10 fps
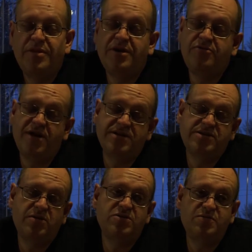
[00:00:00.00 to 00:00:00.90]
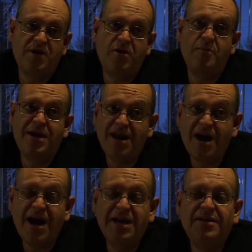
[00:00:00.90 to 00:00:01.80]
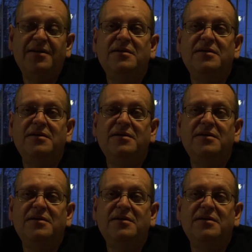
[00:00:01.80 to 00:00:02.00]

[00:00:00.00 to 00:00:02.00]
That translators may or may not